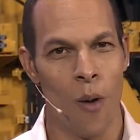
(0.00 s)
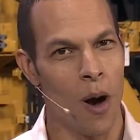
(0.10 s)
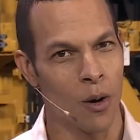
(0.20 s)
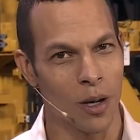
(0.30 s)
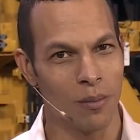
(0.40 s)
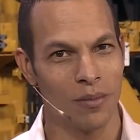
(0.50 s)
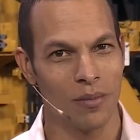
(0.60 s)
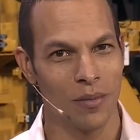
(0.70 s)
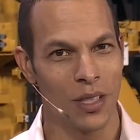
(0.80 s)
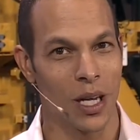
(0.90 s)
Welcome
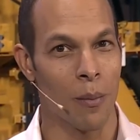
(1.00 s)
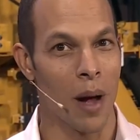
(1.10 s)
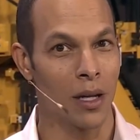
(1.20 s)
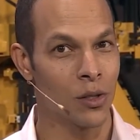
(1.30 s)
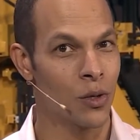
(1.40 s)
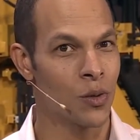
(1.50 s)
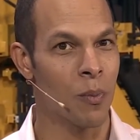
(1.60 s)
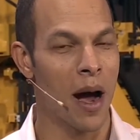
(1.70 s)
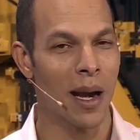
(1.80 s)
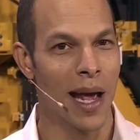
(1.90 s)
to Komatsu's
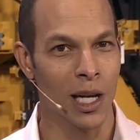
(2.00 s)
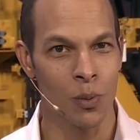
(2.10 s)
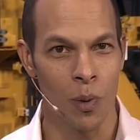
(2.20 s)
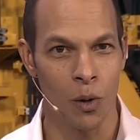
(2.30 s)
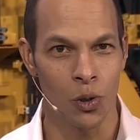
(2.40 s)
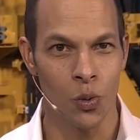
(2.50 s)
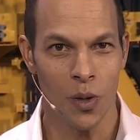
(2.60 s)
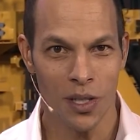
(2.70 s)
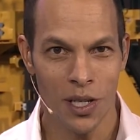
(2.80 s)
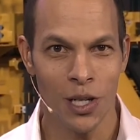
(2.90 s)
Mine Expo
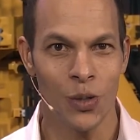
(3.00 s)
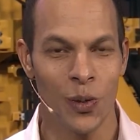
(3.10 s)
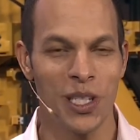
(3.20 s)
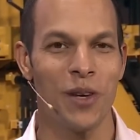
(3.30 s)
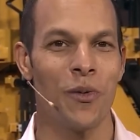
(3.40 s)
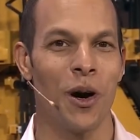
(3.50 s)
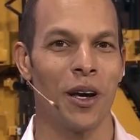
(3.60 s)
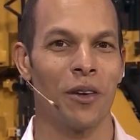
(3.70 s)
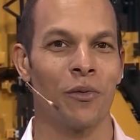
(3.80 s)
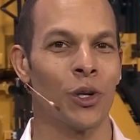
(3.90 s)

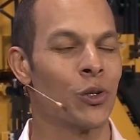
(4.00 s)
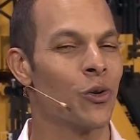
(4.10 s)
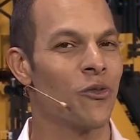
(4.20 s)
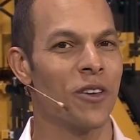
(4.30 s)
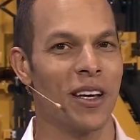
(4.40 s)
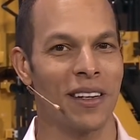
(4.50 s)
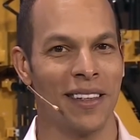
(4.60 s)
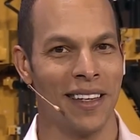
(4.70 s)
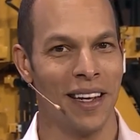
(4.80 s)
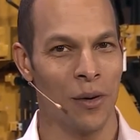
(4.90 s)
2021 virtual event
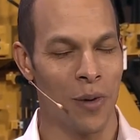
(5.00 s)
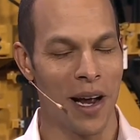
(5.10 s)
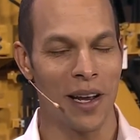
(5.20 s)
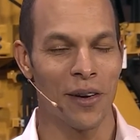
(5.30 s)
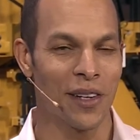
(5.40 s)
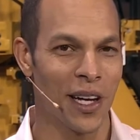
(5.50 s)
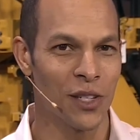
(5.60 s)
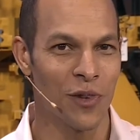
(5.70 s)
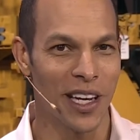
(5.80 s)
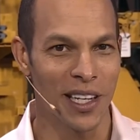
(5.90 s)
right here in Las
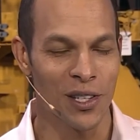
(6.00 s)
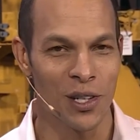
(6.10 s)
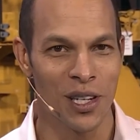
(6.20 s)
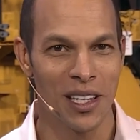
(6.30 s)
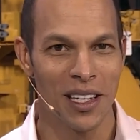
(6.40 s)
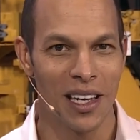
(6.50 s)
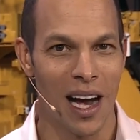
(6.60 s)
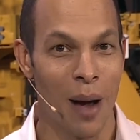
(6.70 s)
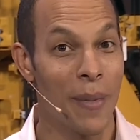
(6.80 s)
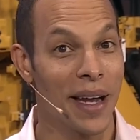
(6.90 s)
Vegas.
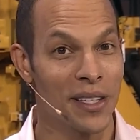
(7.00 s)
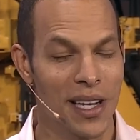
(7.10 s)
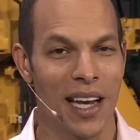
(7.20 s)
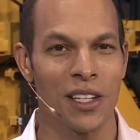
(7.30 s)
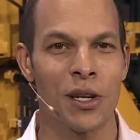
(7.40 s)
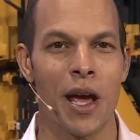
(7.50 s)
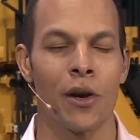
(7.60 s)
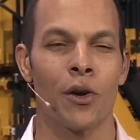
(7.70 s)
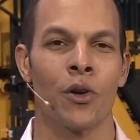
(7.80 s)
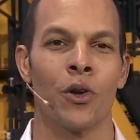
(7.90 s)
I'm Madison
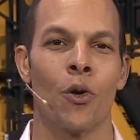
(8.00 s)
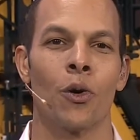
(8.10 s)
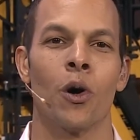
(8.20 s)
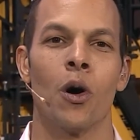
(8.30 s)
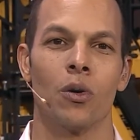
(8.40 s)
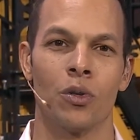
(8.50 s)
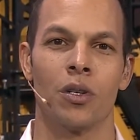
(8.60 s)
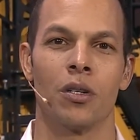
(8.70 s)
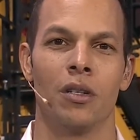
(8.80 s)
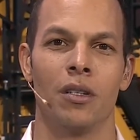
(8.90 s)
Alexander, your
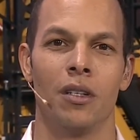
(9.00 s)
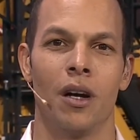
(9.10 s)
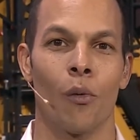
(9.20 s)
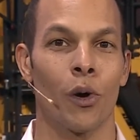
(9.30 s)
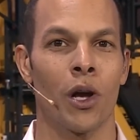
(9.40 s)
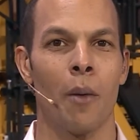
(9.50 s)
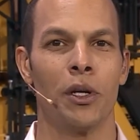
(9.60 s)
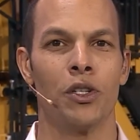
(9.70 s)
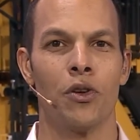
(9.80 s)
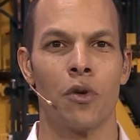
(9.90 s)
host. We're coming
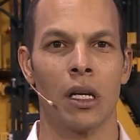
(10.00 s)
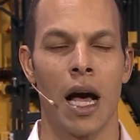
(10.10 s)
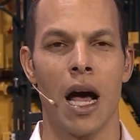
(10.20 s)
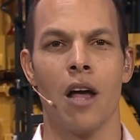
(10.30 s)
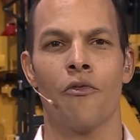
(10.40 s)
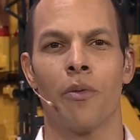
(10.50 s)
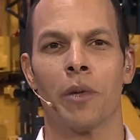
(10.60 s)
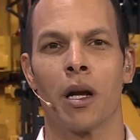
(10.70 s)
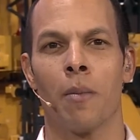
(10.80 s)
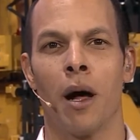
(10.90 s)
to you live from the
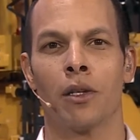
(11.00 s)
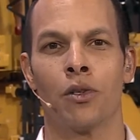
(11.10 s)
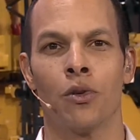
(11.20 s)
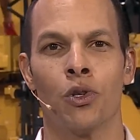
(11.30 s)
Komatsu